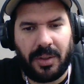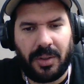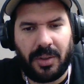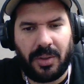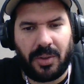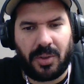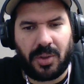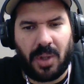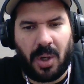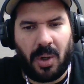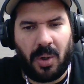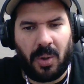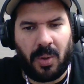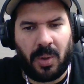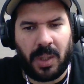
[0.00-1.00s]

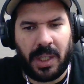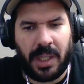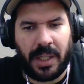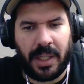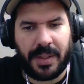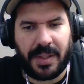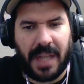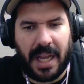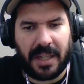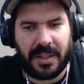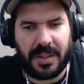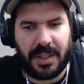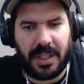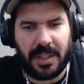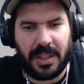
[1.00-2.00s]
So Sachs
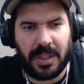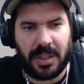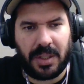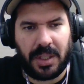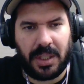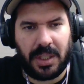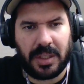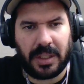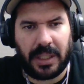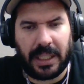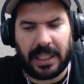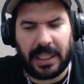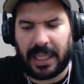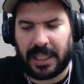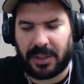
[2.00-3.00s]
sees this. He doesn't
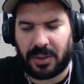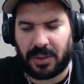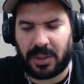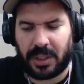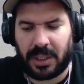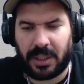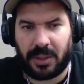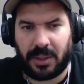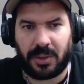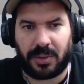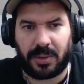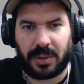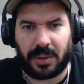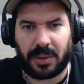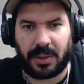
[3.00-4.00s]
like castles, and he goes
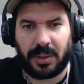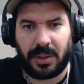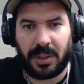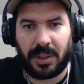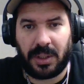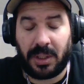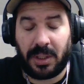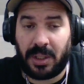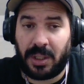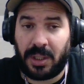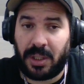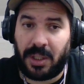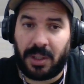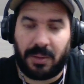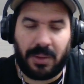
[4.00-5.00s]
for
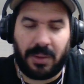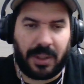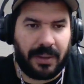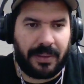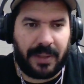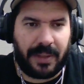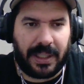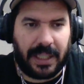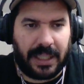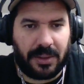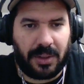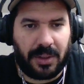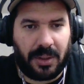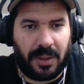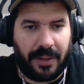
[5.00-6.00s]
rook f8. I don't
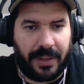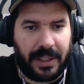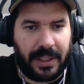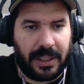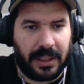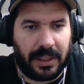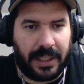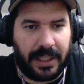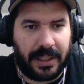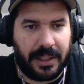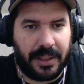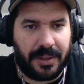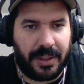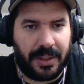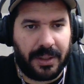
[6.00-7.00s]
know how he could like
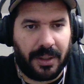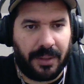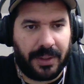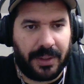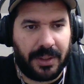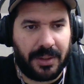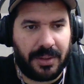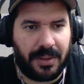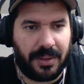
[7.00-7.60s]
this either. I mean, this...